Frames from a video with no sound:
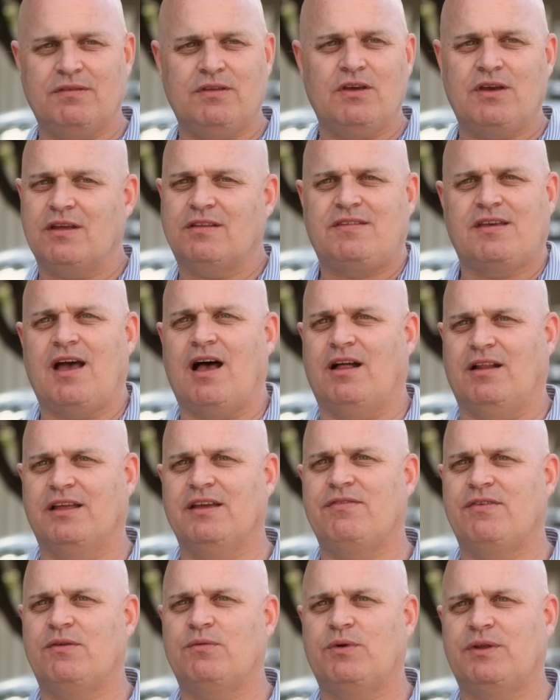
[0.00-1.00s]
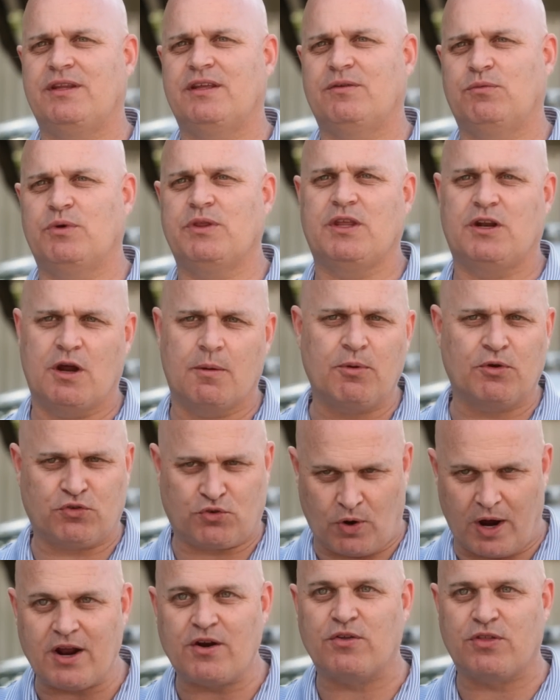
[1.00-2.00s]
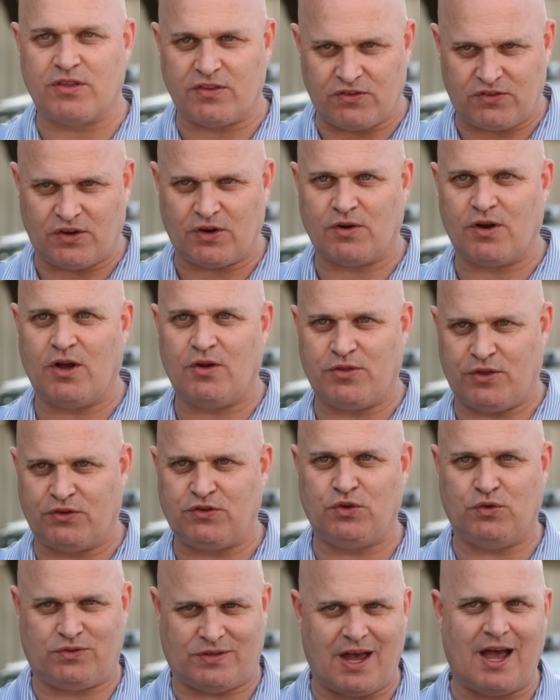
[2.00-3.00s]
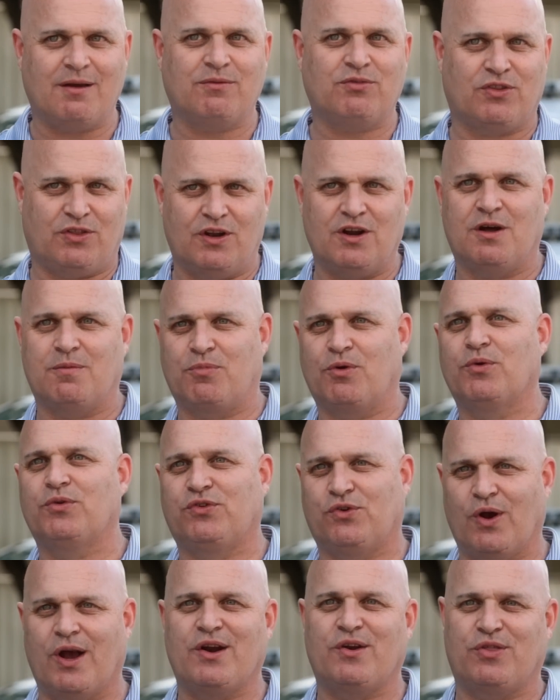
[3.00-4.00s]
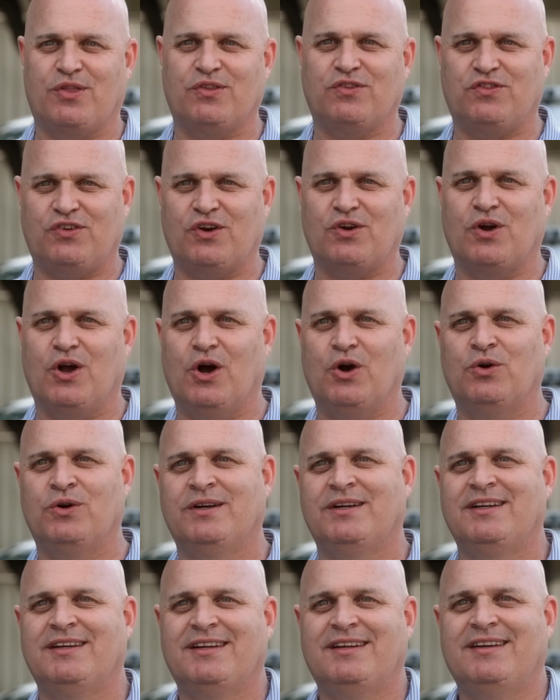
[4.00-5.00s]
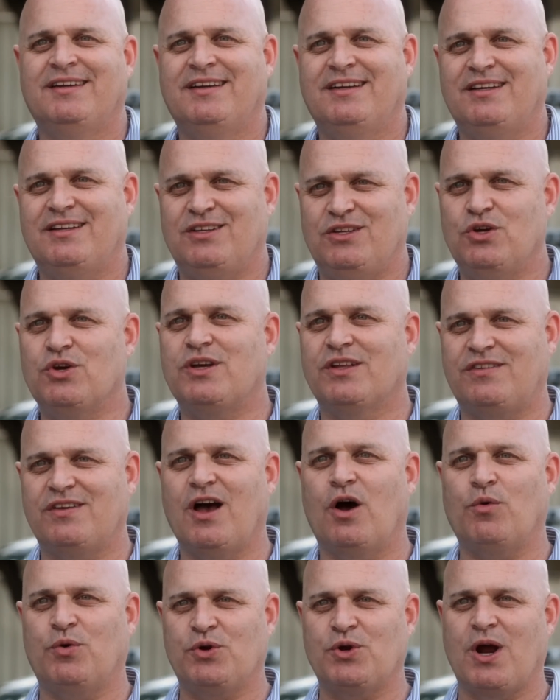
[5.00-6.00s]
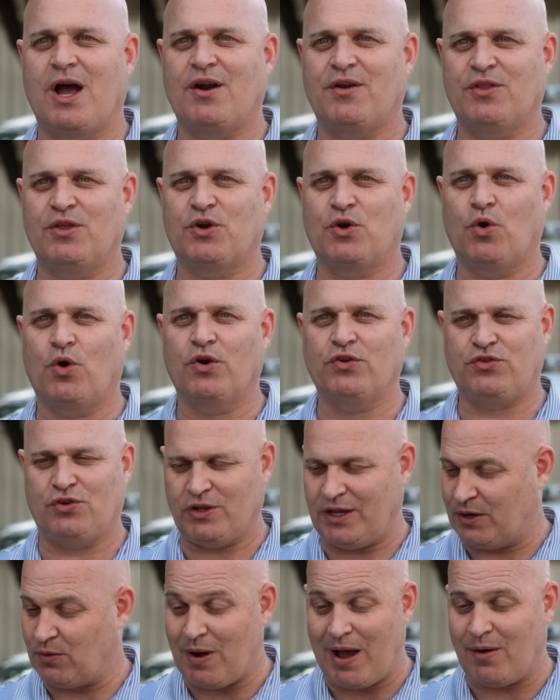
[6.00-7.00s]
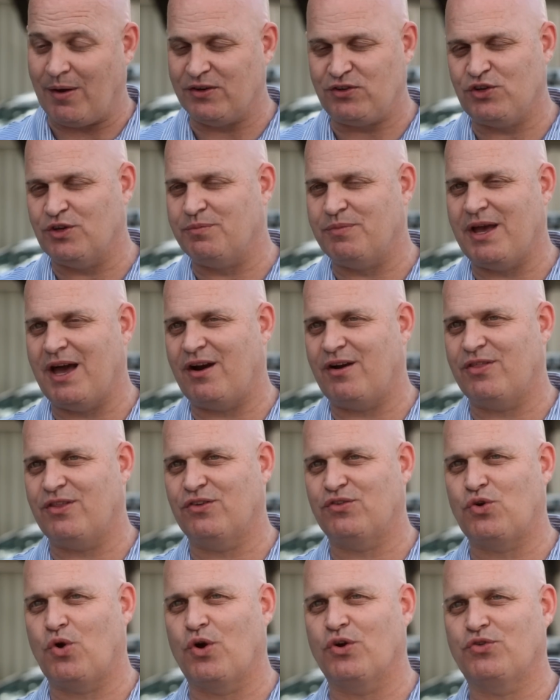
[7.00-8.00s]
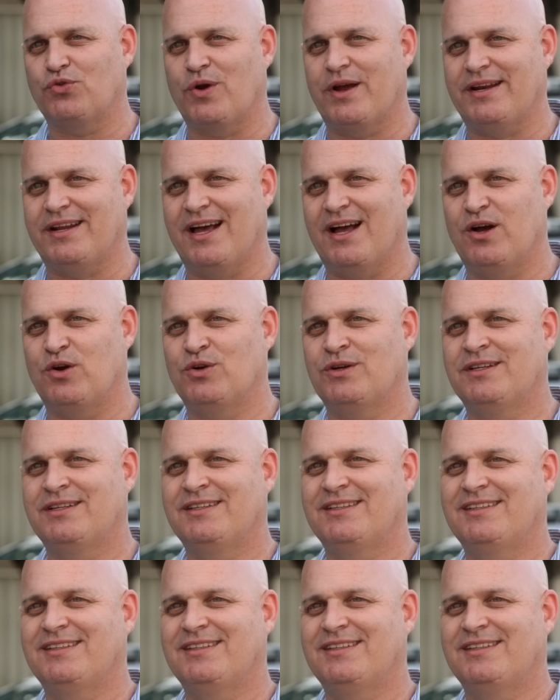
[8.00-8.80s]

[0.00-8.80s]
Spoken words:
You can tell, even when the number's greater than zero, the two times the number was greater than zero, you can tell when you're out on the course, you're like, wow, I shouldn't be out on this course right now.